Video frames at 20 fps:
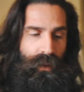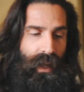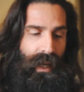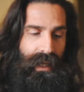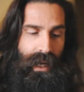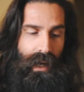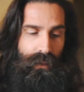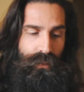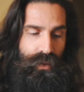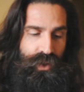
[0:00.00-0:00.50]

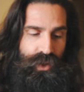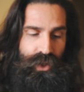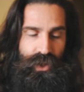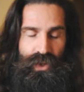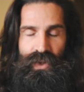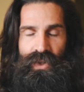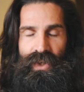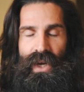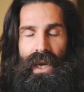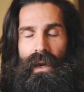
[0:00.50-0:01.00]
like I was
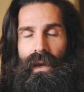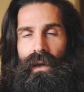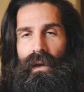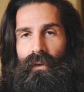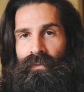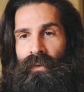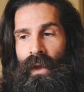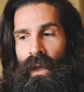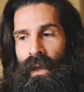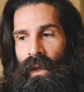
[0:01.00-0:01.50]
just saying,
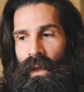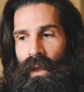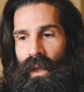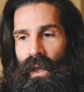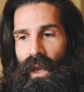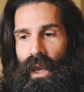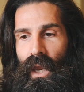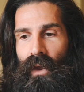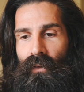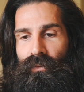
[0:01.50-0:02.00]

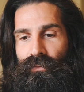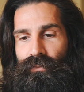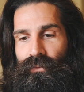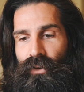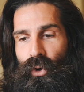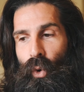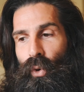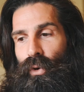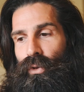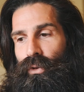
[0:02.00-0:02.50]
if
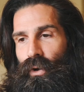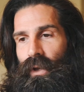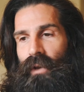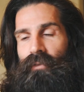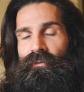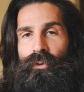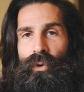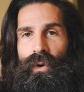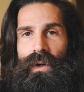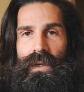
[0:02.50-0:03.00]
you're looking
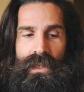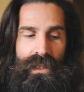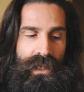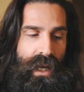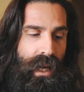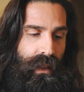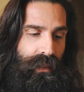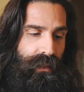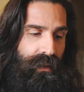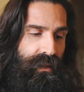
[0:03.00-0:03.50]
for a
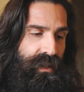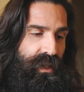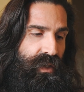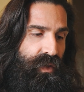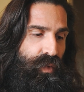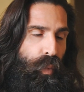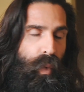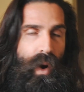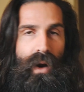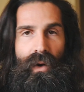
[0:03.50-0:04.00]
scent, this is
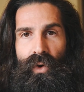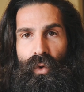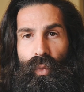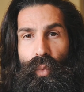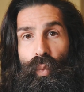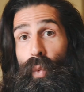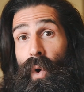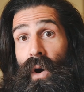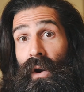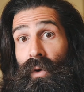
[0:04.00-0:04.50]

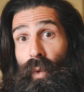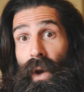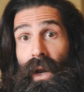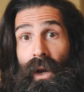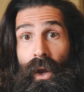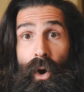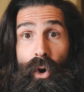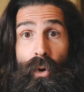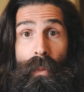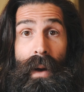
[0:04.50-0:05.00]
one way to
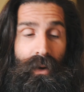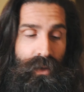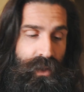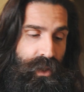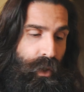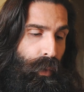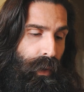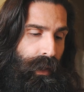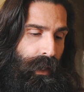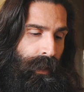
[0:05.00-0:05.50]
go about
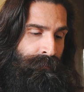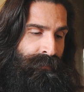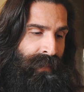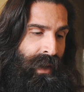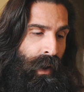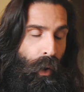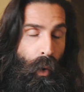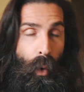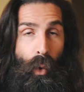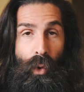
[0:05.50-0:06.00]
doing it.
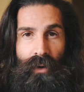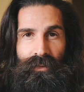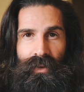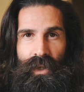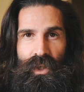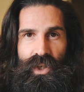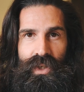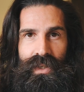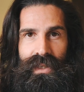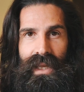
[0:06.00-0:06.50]
Or if you
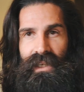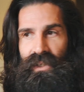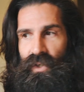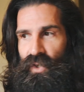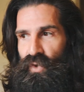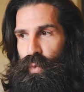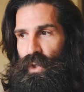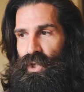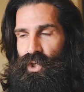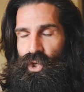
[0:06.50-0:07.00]
just like to
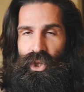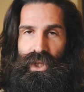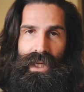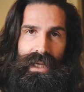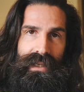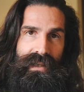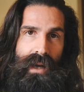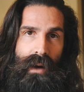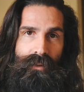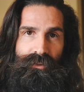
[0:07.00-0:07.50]
switch
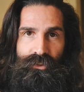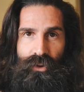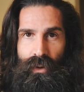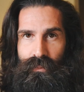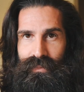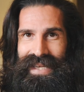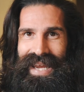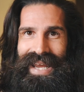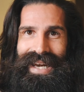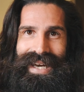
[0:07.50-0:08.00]
things up
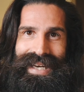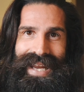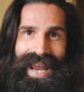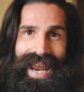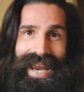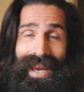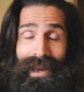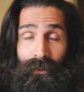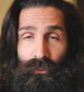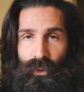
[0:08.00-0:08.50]
from day to
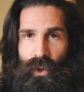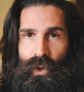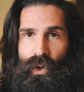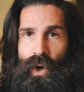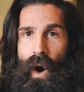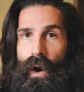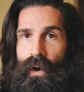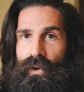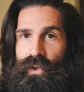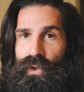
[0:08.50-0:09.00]
day in
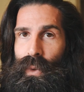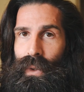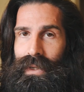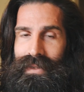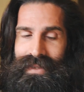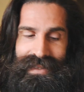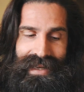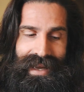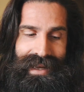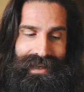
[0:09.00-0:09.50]
regard to a
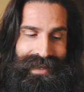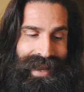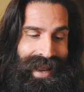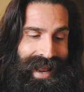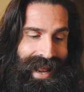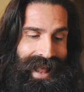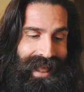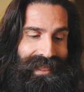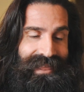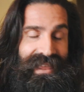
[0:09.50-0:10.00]
scent,
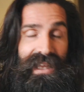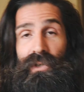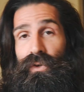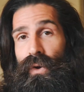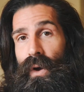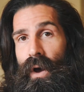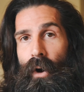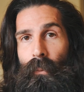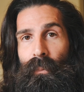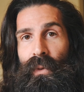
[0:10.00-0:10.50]
this
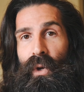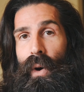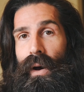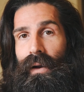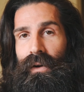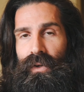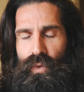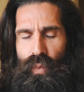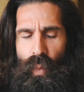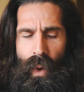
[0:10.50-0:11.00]
will help you
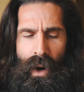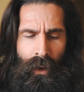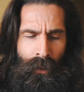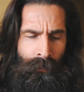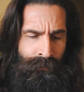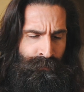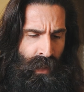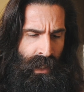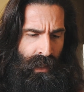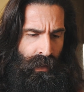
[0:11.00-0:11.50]
out as
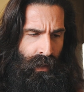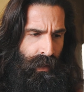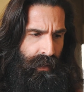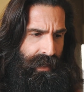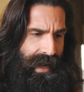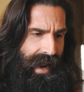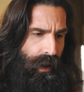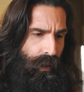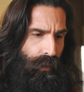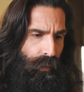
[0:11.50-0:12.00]
well.
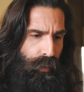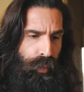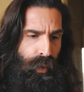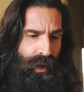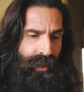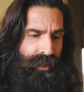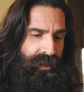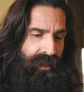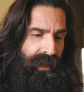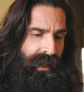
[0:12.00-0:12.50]
Now
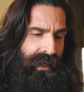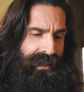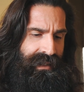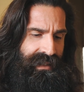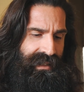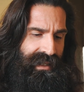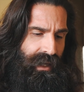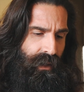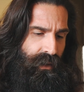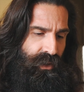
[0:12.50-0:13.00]
with
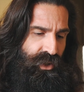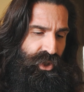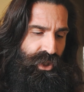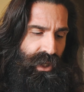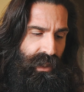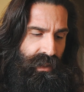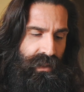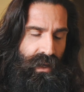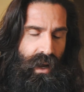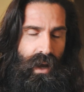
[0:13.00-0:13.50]
these, they're
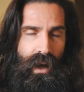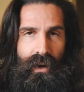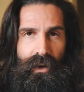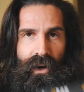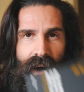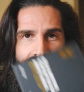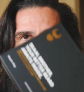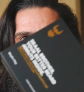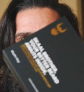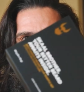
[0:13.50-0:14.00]
just under
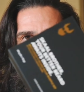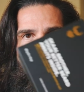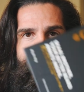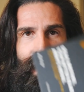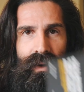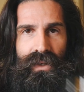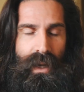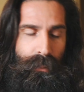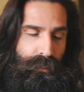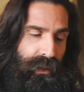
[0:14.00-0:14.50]
half an
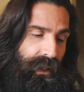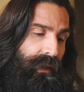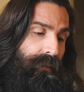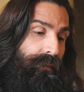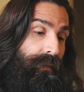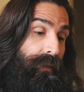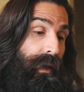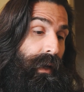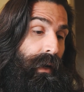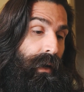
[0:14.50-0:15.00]
ounce. I
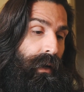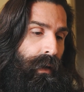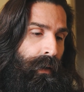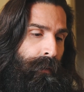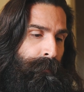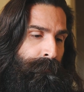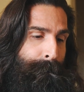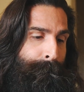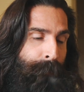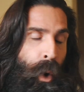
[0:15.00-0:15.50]
believe
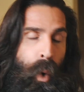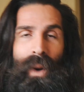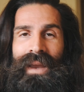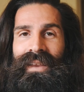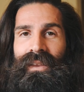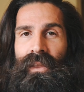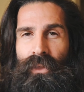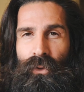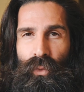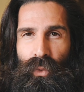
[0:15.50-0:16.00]
they're
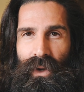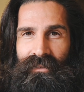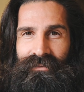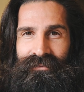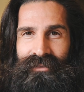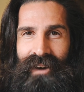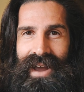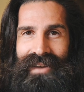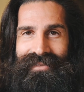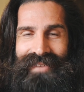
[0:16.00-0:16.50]

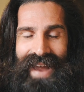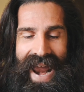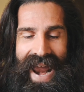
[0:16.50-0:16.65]
0.35